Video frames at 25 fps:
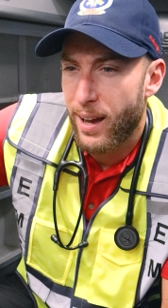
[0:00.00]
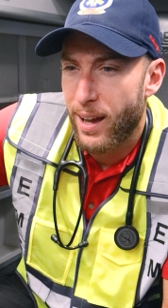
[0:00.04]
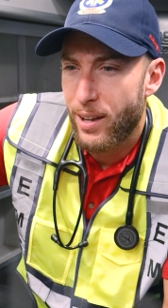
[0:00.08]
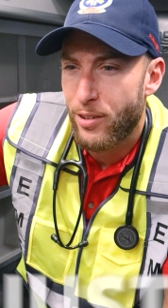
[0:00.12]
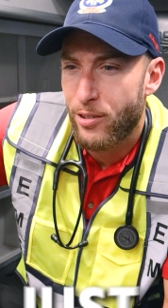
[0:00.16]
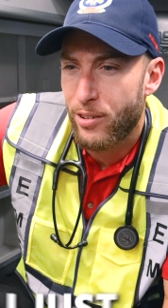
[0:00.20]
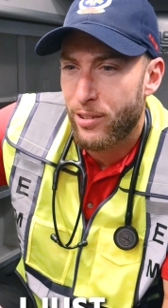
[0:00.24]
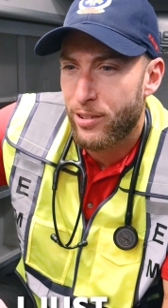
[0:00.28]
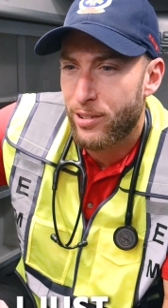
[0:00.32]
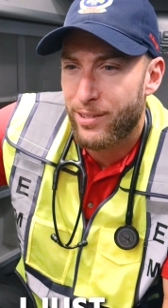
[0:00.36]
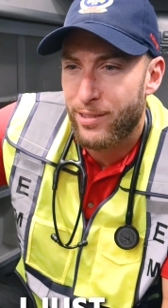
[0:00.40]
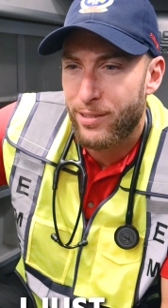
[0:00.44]
I
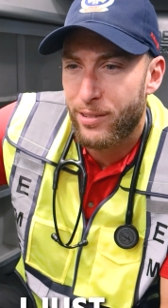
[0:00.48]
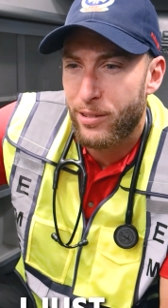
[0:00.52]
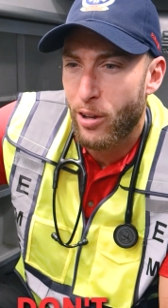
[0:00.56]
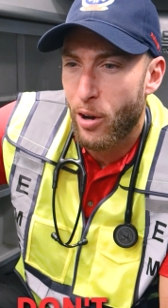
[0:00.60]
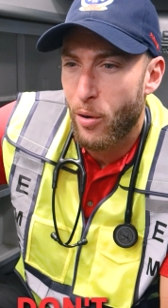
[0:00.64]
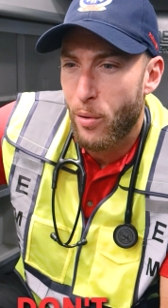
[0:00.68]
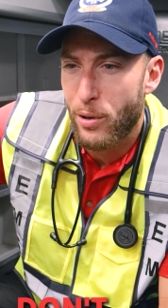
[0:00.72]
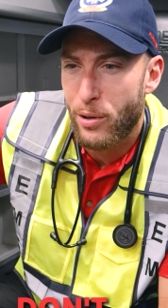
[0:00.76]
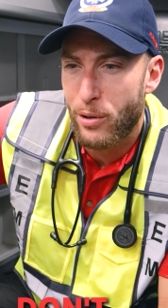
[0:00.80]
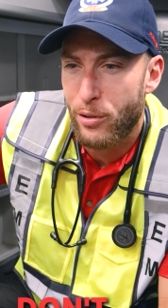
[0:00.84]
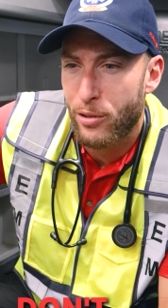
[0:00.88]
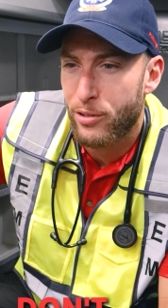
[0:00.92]
just
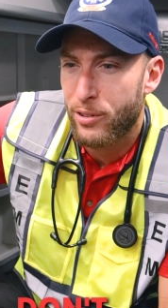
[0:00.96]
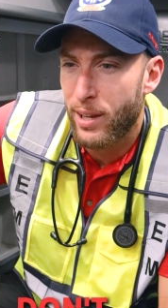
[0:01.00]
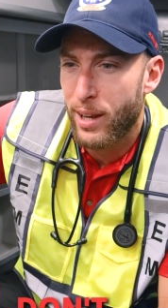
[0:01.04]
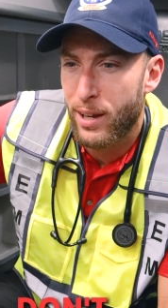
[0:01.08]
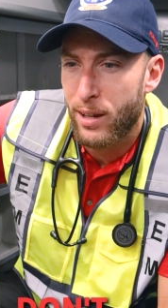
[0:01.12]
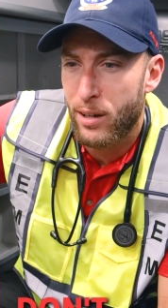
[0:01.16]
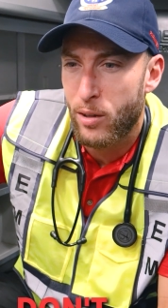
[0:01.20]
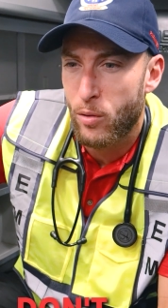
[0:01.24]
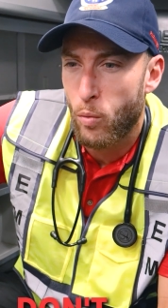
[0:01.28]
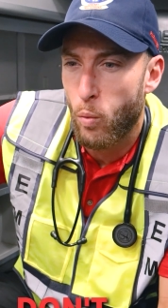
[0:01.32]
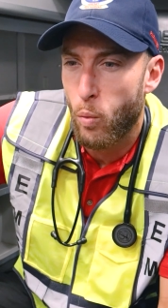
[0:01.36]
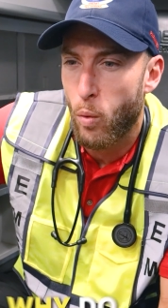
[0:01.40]
don't
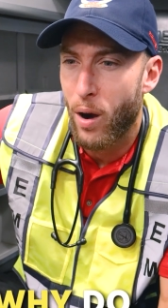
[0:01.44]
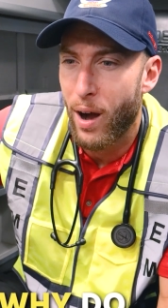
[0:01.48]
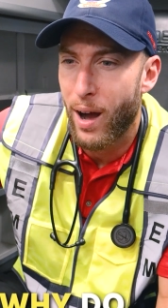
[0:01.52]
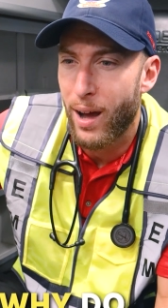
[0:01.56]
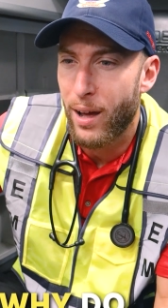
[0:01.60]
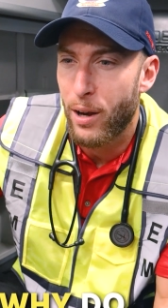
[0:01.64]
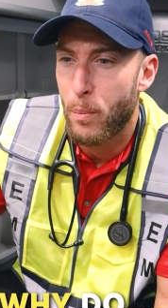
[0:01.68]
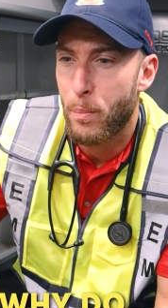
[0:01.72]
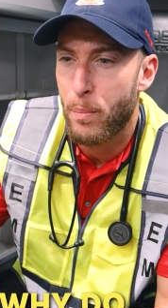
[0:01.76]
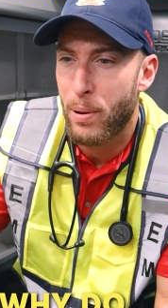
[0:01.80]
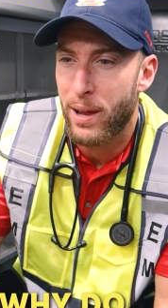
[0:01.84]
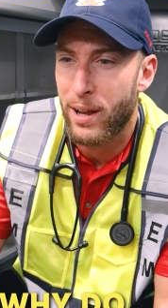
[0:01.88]
understand
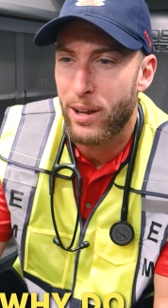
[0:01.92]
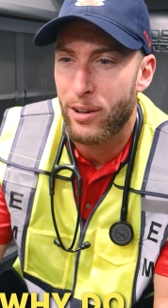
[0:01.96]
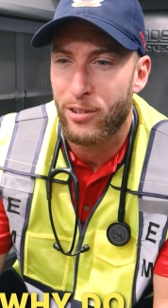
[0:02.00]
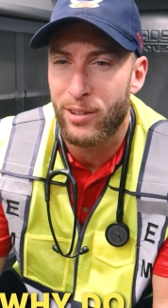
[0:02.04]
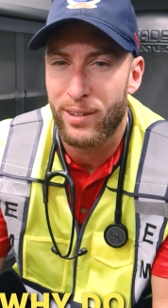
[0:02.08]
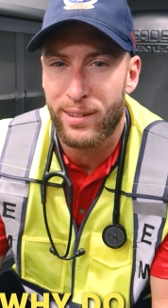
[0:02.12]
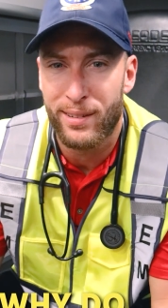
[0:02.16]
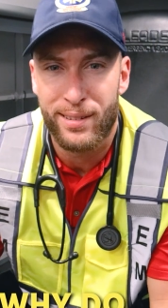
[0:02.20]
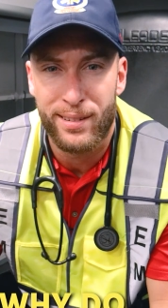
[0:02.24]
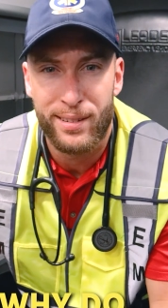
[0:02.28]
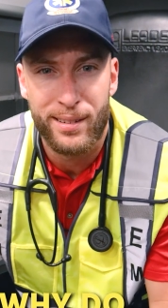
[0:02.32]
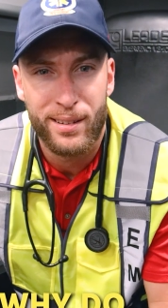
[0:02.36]
why do
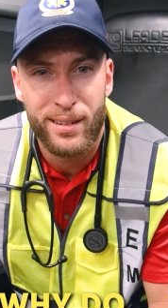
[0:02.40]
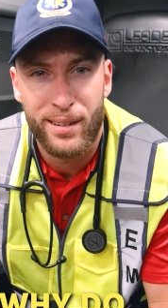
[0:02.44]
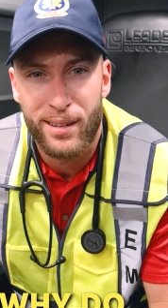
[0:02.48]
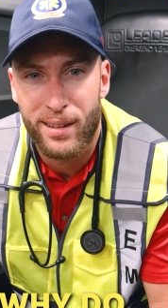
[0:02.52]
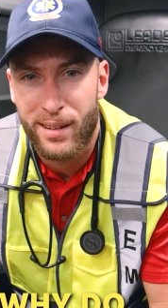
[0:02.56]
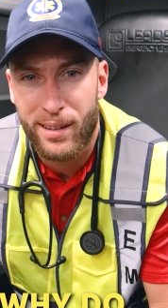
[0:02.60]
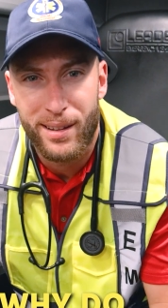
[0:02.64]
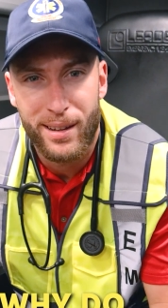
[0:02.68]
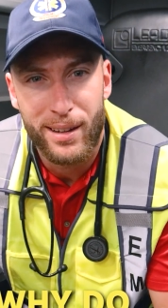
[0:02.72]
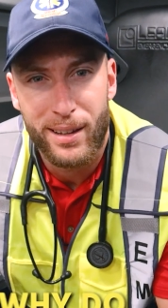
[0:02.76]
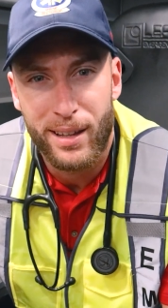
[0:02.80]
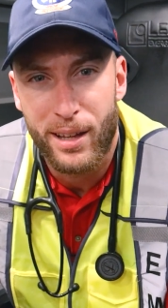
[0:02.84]
patients
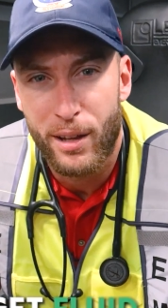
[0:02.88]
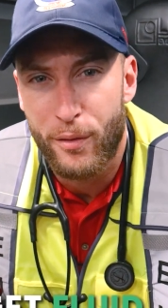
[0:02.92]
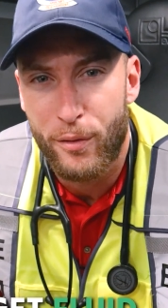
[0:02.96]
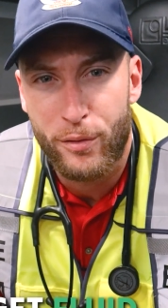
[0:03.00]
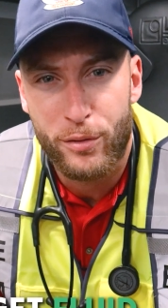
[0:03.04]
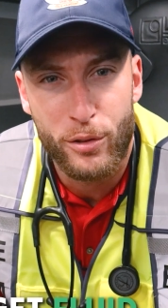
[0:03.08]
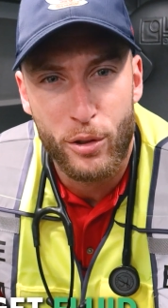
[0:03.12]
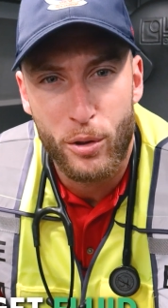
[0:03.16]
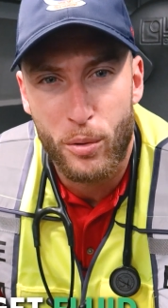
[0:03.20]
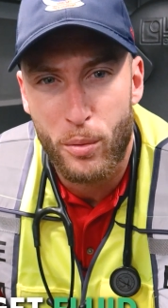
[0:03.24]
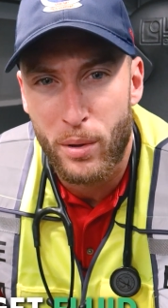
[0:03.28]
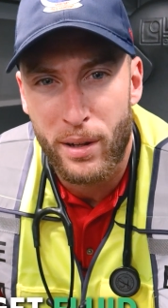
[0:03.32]
get
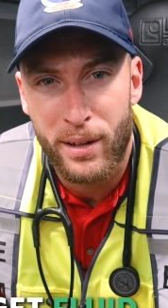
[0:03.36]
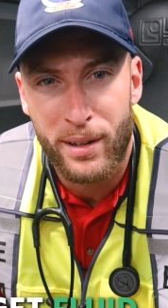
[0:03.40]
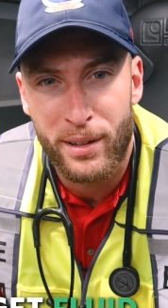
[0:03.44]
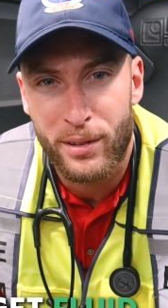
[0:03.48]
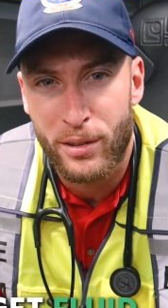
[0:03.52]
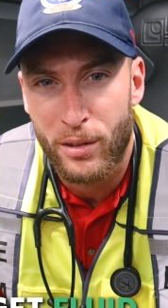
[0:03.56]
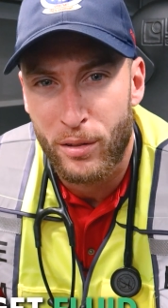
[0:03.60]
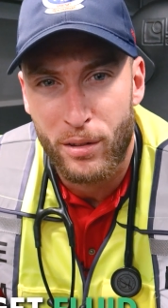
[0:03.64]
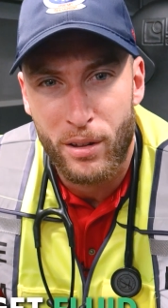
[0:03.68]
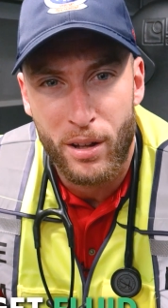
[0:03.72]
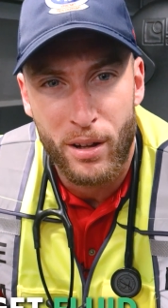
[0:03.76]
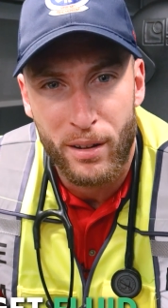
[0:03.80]
fluid
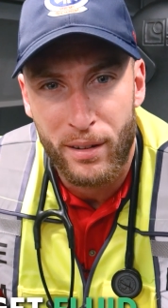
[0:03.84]
in their